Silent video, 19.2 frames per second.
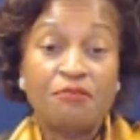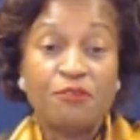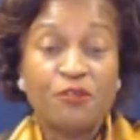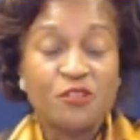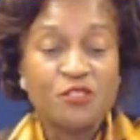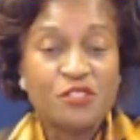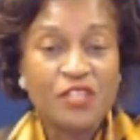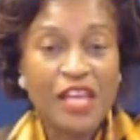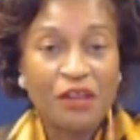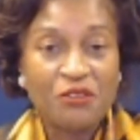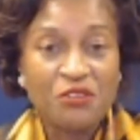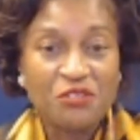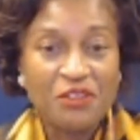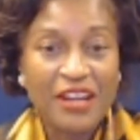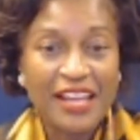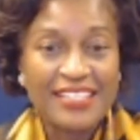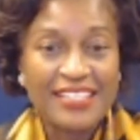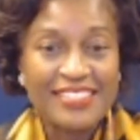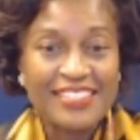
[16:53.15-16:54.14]
For Sound
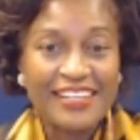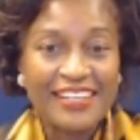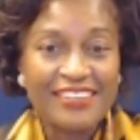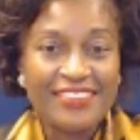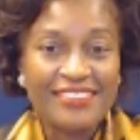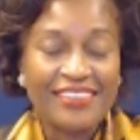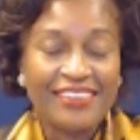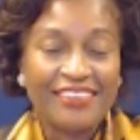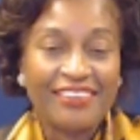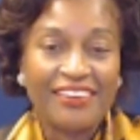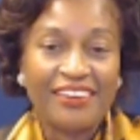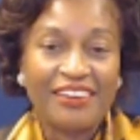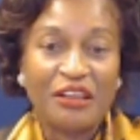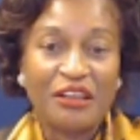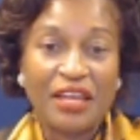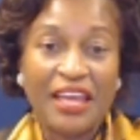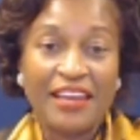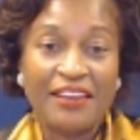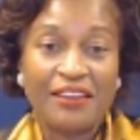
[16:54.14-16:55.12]
Transit
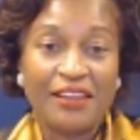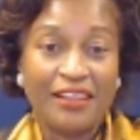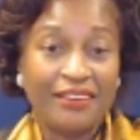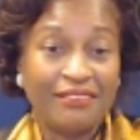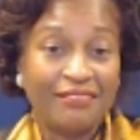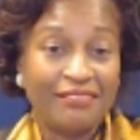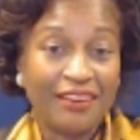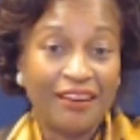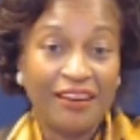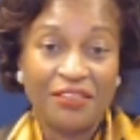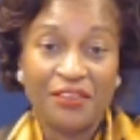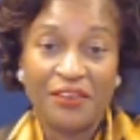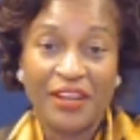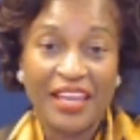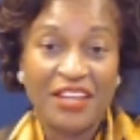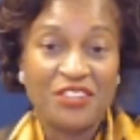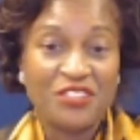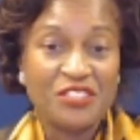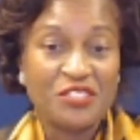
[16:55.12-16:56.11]
and
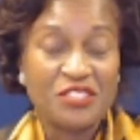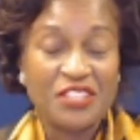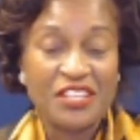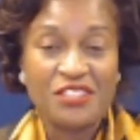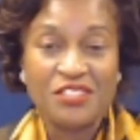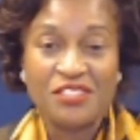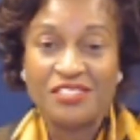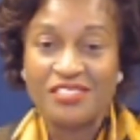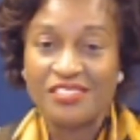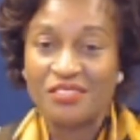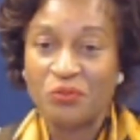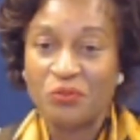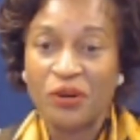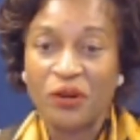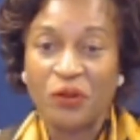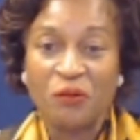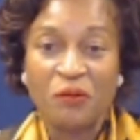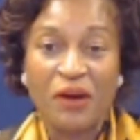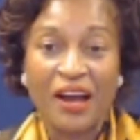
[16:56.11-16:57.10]
other agencies
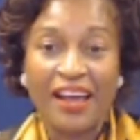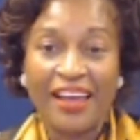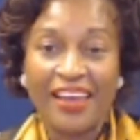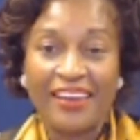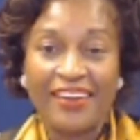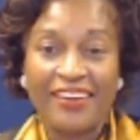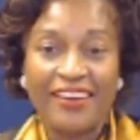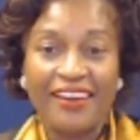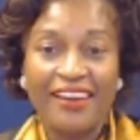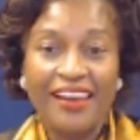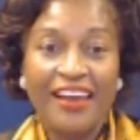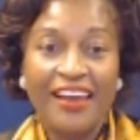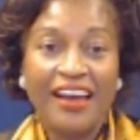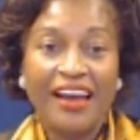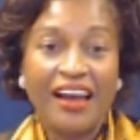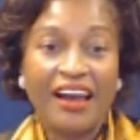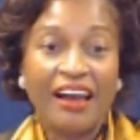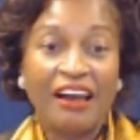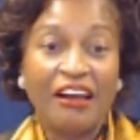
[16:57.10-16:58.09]
worldwide,
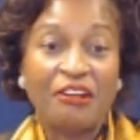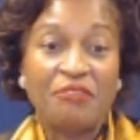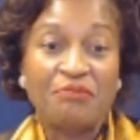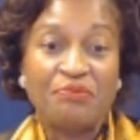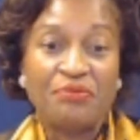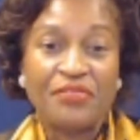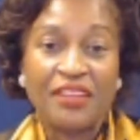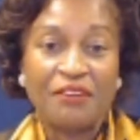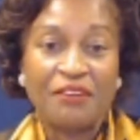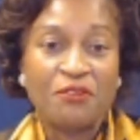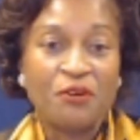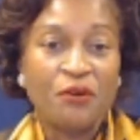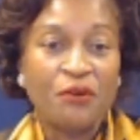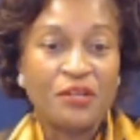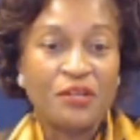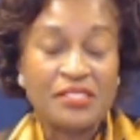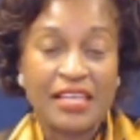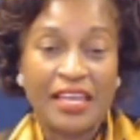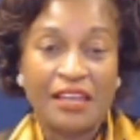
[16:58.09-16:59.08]
of
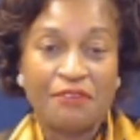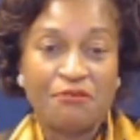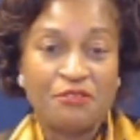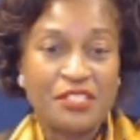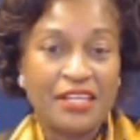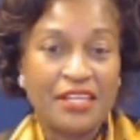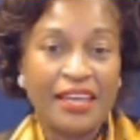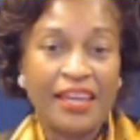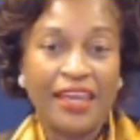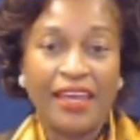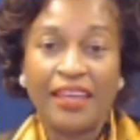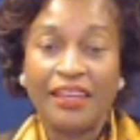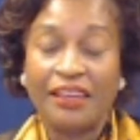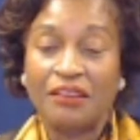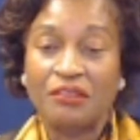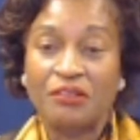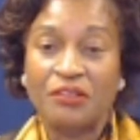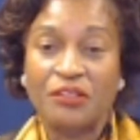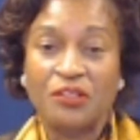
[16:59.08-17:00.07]
course,
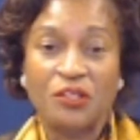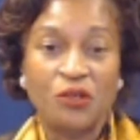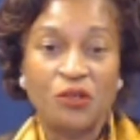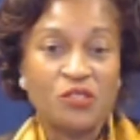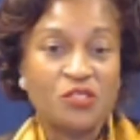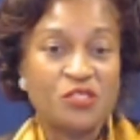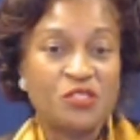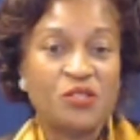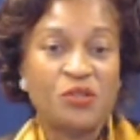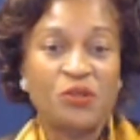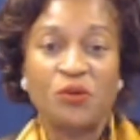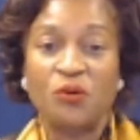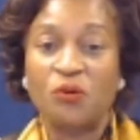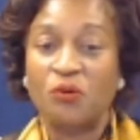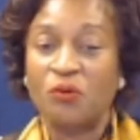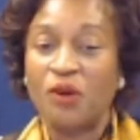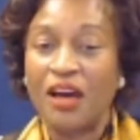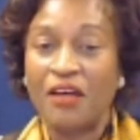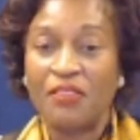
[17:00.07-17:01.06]
FTA looks
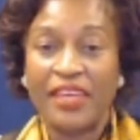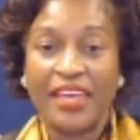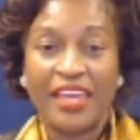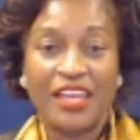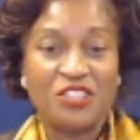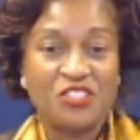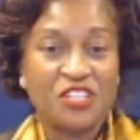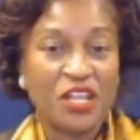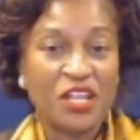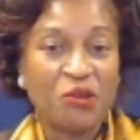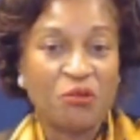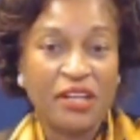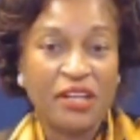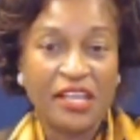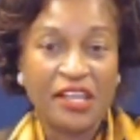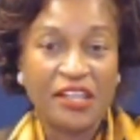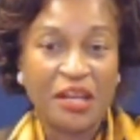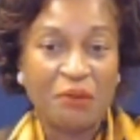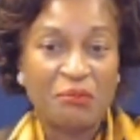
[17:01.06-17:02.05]
to how they can
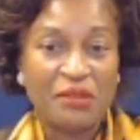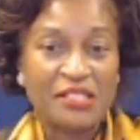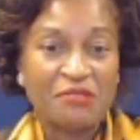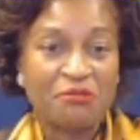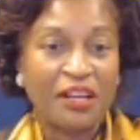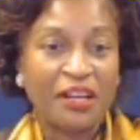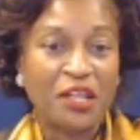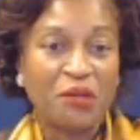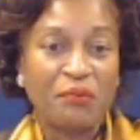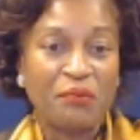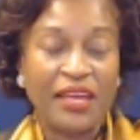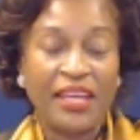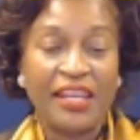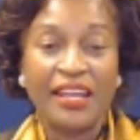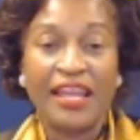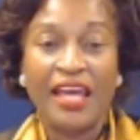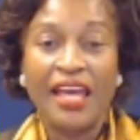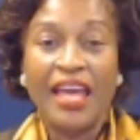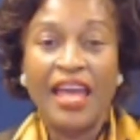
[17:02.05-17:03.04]
generate economic
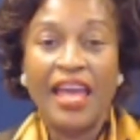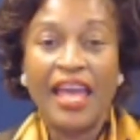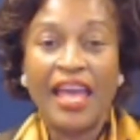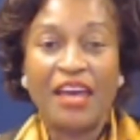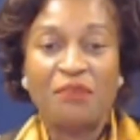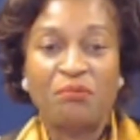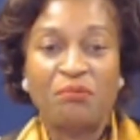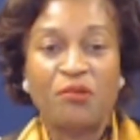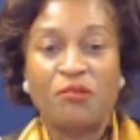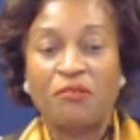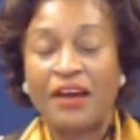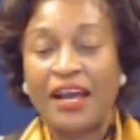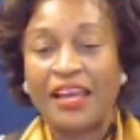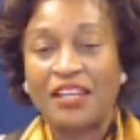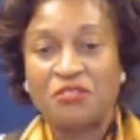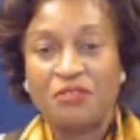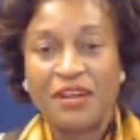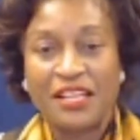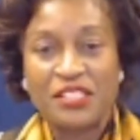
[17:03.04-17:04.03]
development and
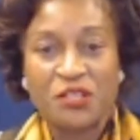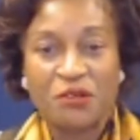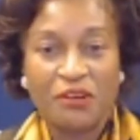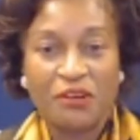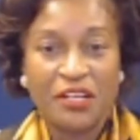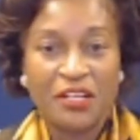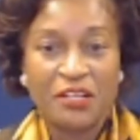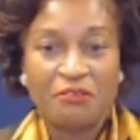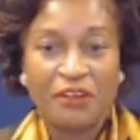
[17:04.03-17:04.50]
provide transit-oriented